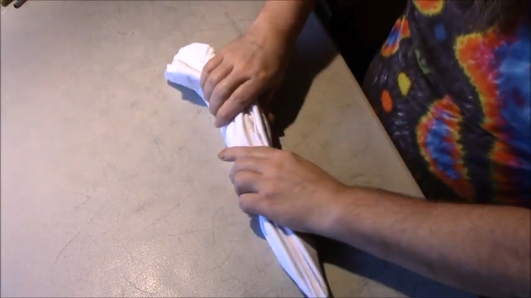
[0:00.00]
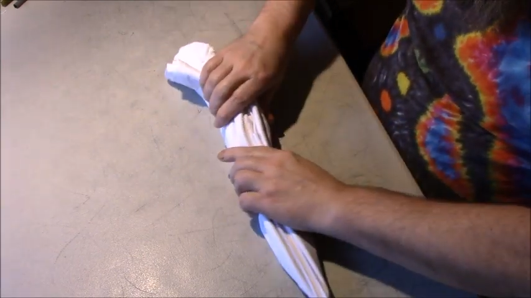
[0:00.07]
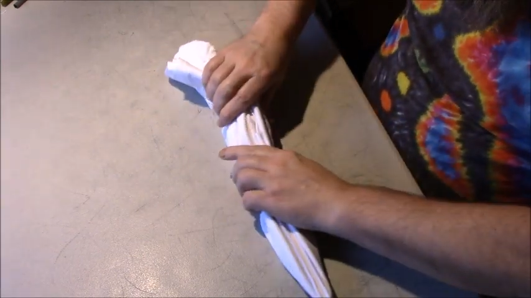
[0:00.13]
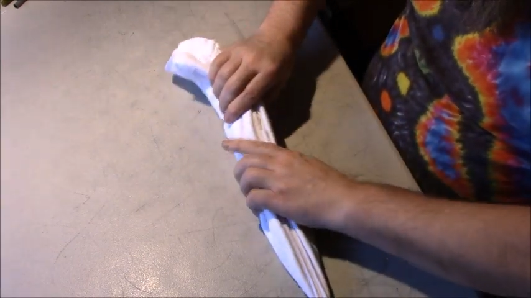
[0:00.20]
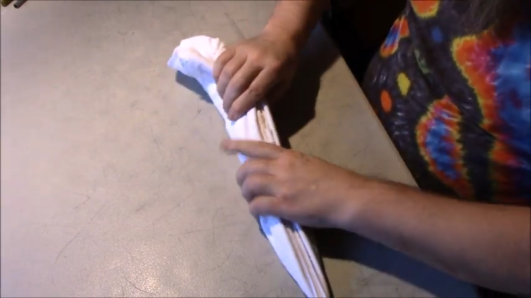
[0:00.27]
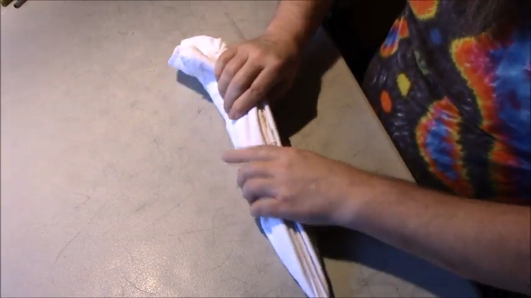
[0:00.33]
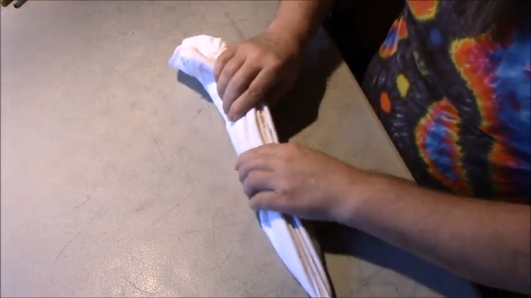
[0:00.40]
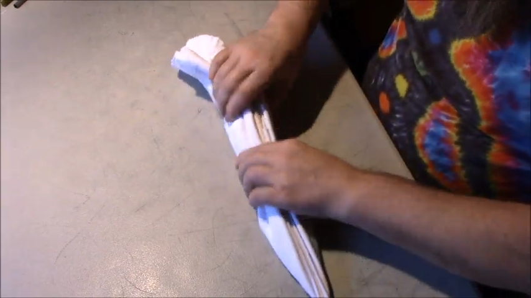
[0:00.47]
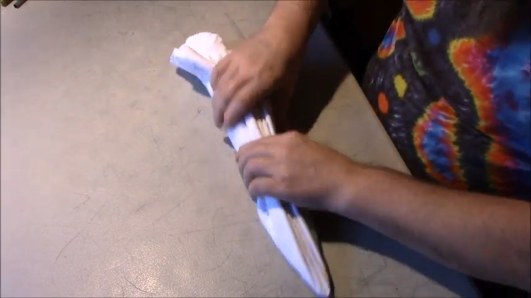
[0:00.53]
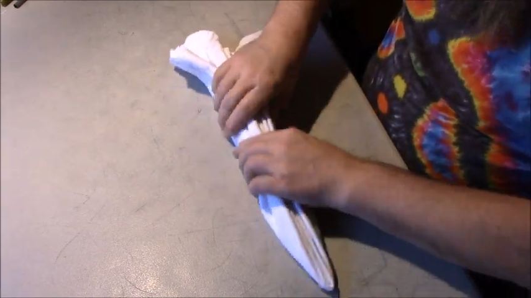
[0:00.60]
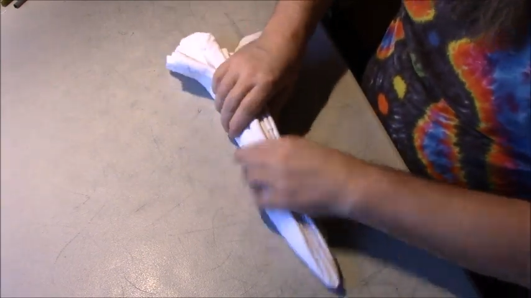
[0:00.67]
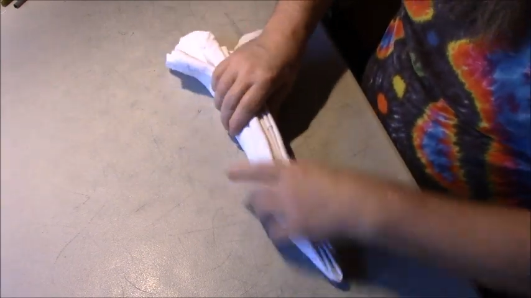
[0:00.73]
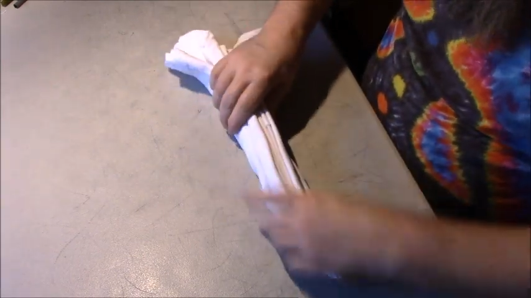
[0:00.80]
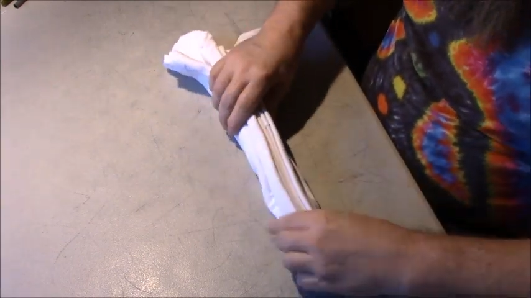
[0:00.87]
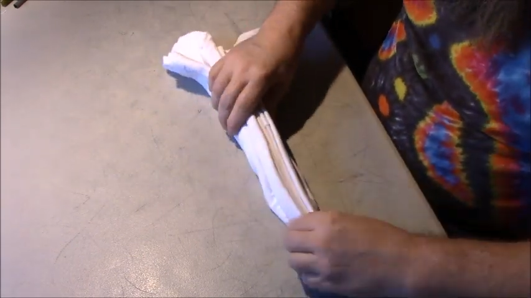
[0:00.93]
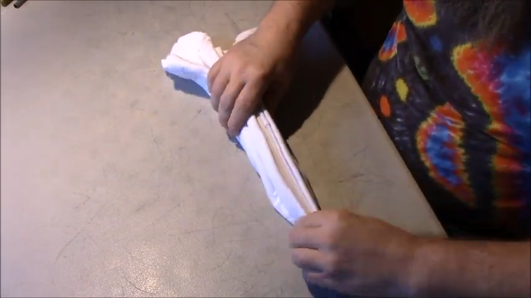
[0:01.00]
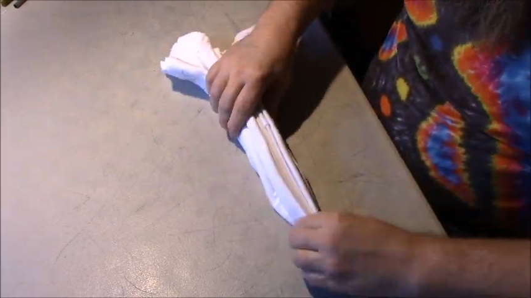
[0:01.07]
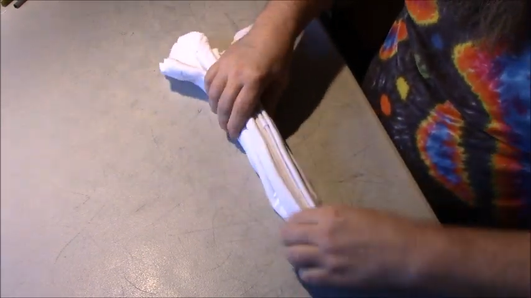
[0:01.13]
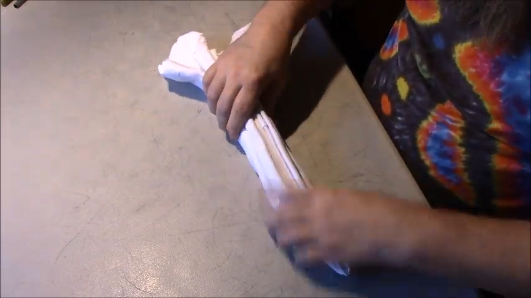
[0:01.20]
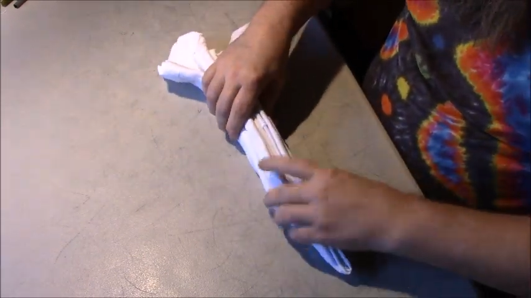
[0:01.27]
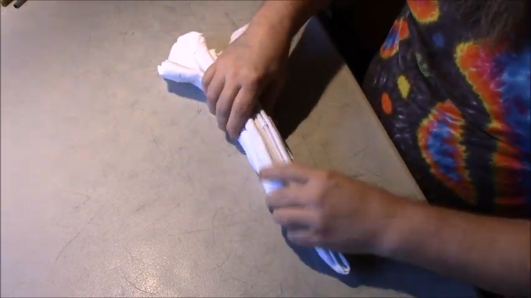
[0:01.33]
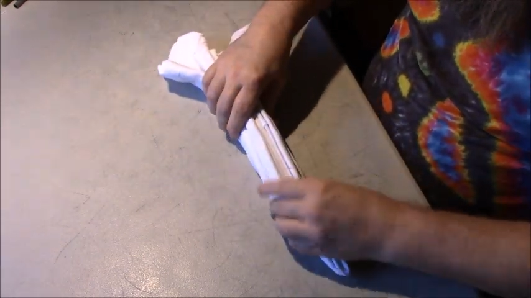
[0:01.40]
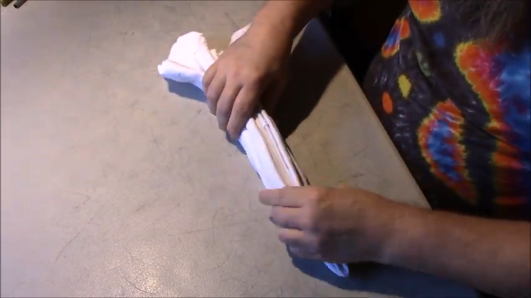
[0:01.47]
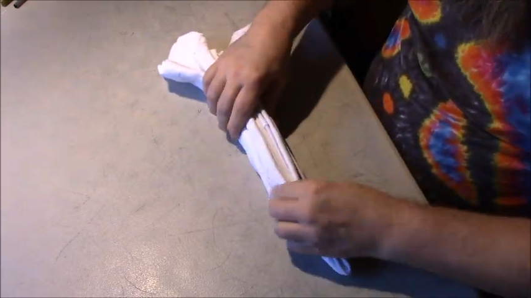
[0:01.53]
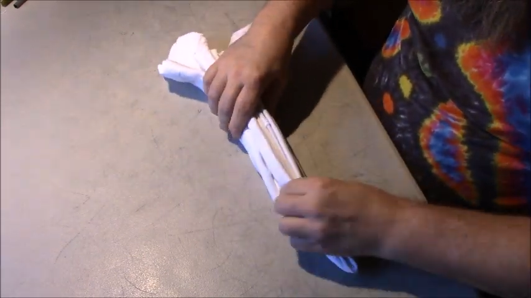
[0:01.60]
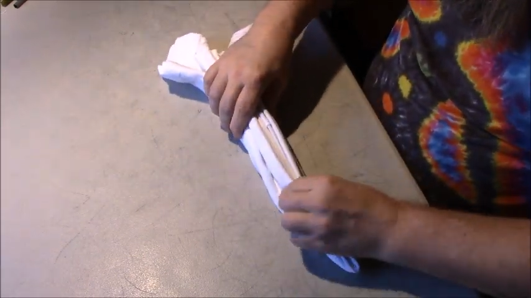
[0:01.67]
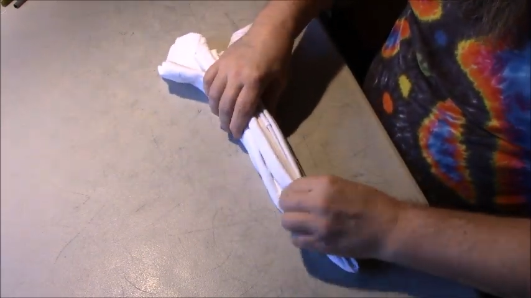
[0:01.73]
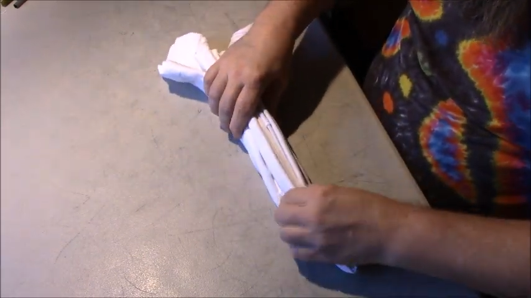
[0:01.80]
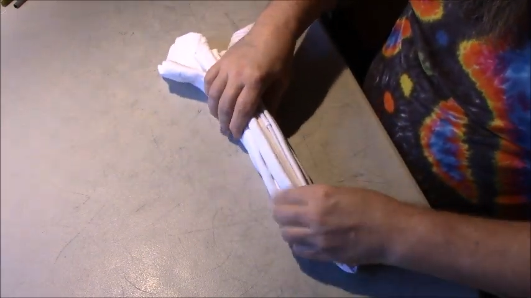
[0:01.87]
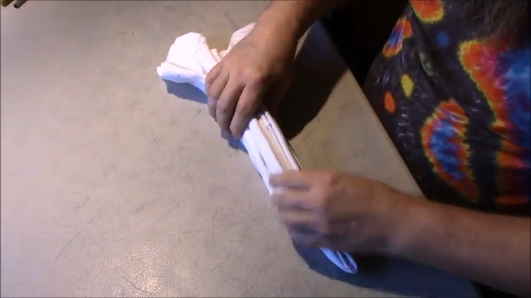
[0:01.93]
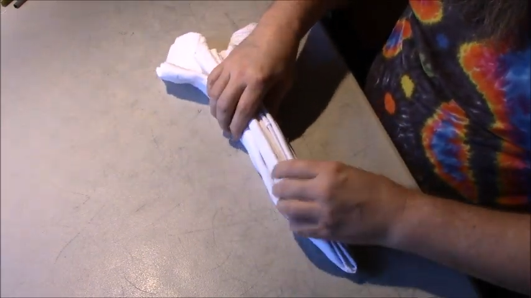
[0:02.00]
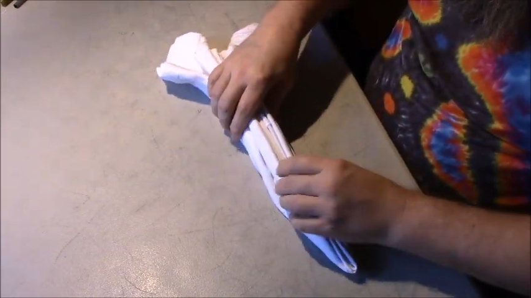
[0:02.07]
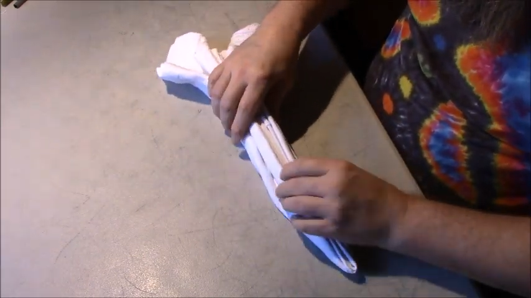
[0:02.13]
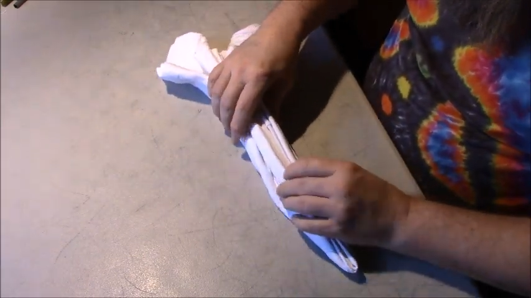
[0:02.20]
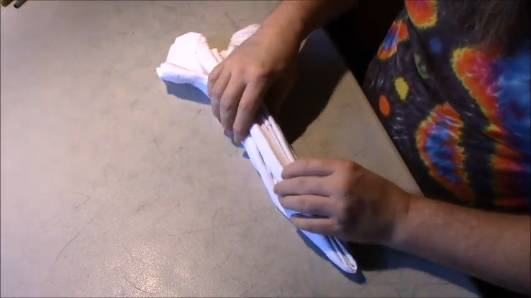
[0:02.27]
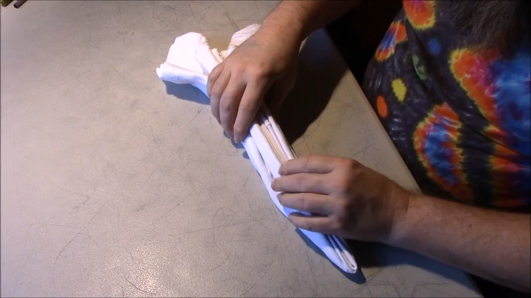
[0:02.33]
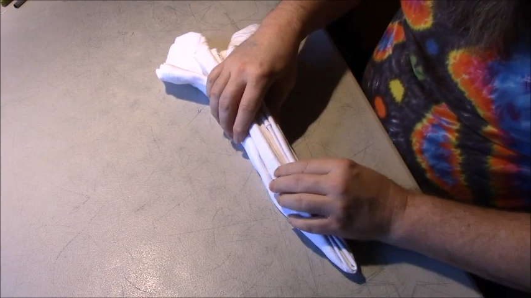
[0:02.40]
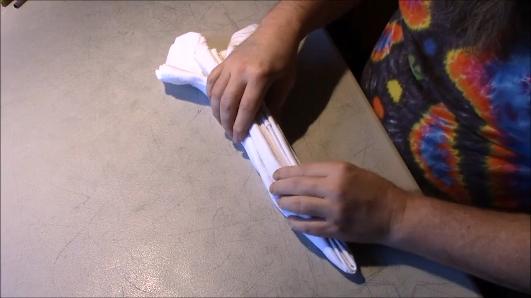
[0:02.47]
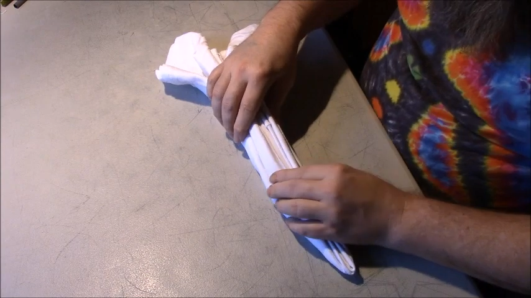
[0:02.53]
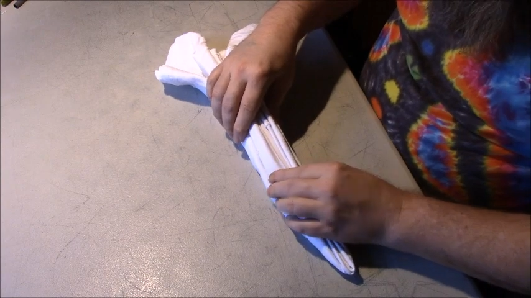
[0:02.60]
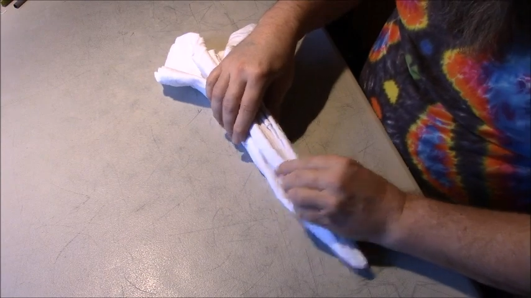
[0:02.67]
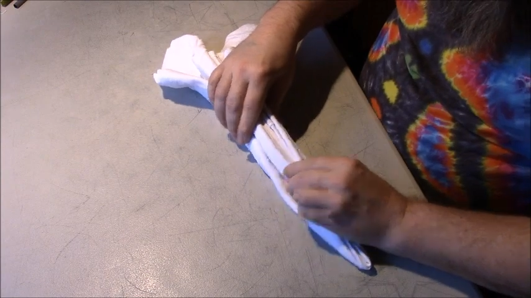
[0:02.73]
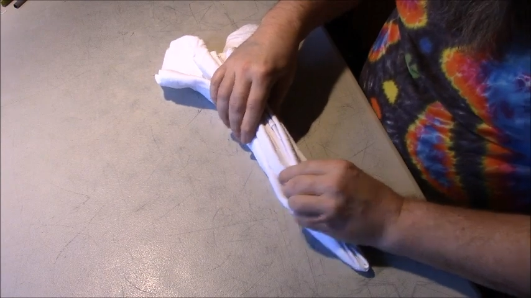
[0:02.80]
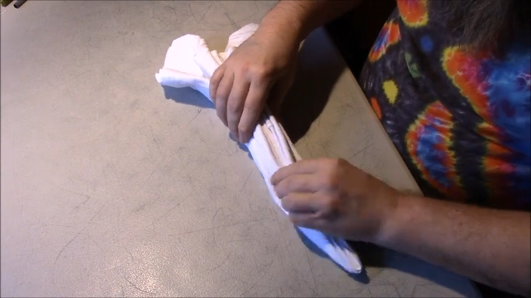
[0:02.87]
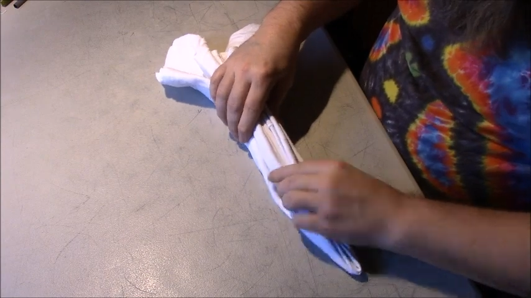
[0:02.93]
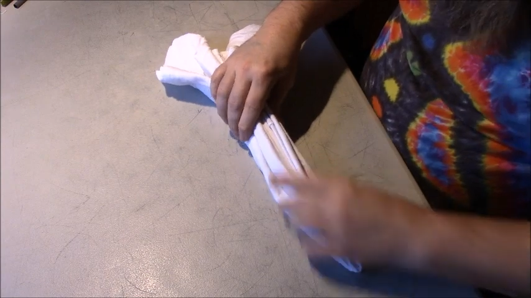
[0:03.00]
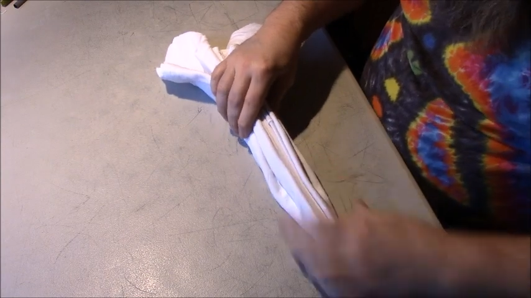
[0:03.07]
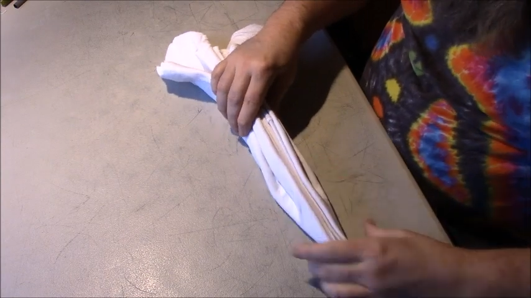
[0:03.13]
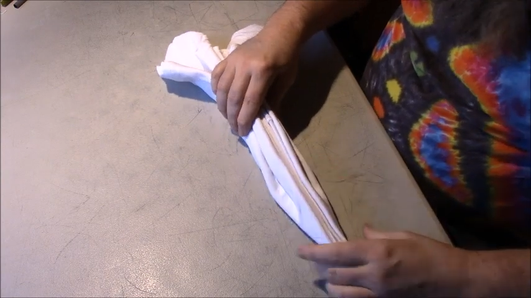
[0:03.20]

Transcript: [unreadable: no face in view]